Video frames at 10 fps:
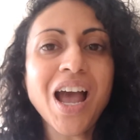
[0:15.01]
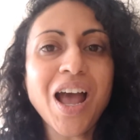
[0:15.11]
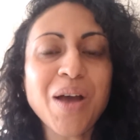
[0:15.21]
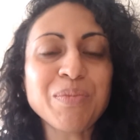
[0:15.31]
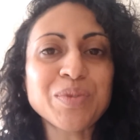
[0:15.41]

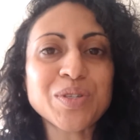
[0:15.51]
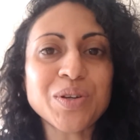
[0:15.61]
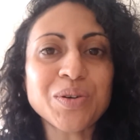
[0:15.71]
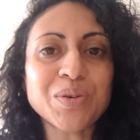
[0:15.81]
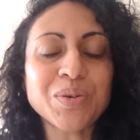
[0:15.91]
Um,
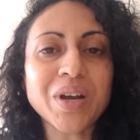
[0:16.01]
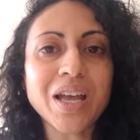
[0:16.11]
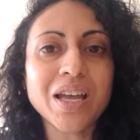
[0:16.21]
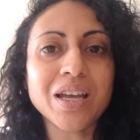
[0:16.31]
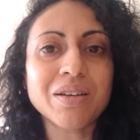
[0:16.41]
so
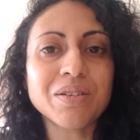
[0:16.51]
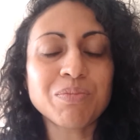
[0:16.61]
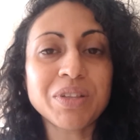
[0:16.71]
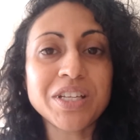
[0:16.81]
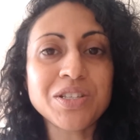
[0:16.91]
uh,
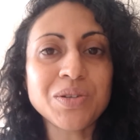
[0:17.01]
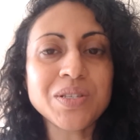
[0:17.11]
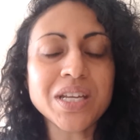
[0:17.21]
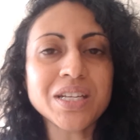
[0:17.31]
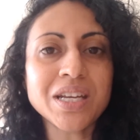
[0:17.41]
please do
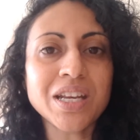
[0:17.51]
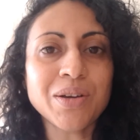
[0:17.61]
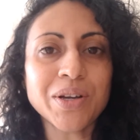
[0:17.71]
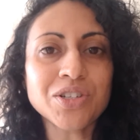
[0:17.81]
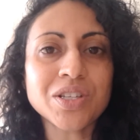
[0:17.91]
send in any
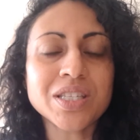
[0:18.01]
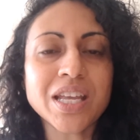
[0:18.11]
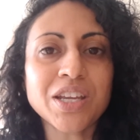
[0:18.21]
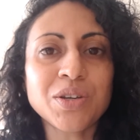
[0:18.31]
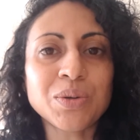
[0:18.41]
questions
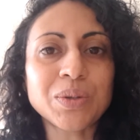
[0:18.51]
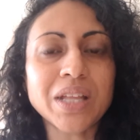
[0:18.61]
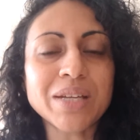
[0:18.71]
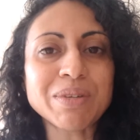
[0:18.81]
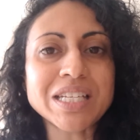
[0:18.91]
that you would
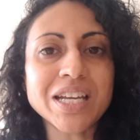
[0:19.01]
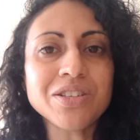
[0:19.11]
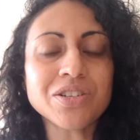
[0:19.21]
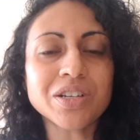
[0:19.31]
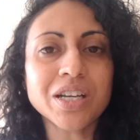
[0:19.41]
like me to
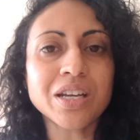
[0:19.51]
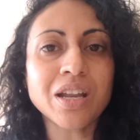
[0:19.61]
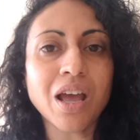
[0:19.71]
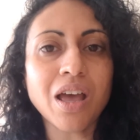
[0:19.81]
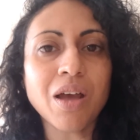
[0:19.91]
answer
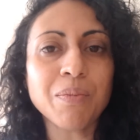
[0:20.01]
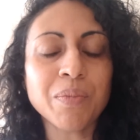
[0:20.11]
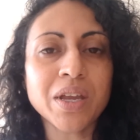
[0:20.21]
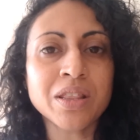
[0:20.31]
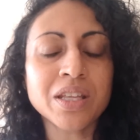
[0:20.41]
in,
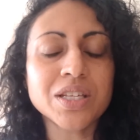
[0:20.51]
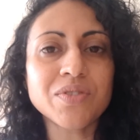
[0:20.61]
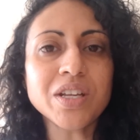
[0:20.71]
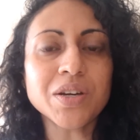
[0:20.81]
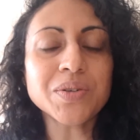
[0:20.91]
um, in these
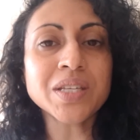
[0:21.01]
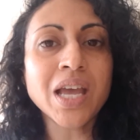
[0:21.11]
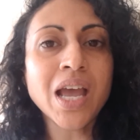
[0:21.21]
videos.